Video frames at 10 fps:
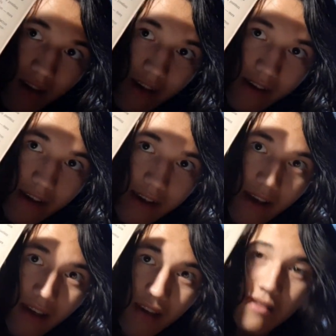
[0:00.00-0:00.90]

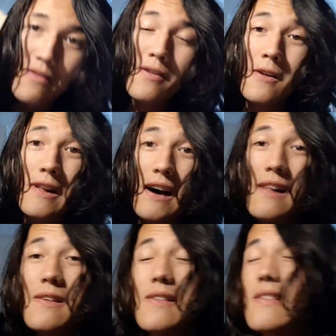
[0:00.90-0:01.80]
aka Phil
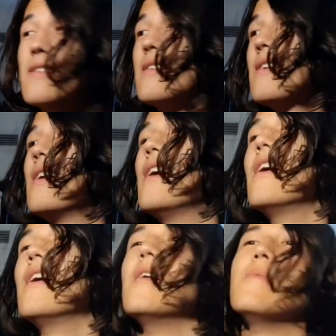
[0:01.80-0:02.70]
Collins.
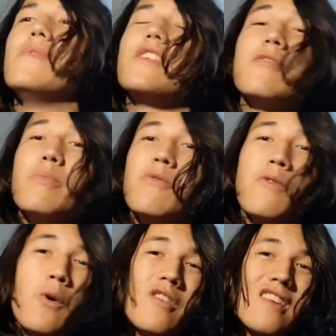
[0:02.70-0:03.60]
This is
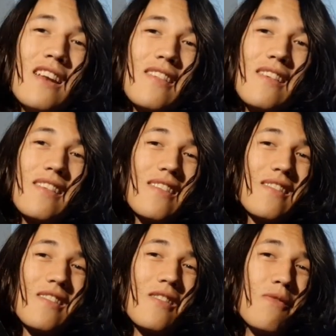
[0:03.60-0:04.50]
before Genesis.
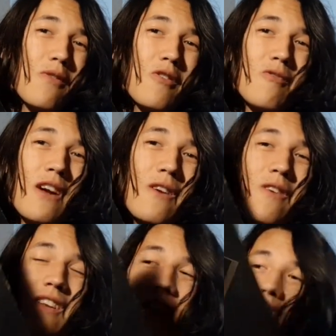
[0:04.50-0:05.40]
This is the first record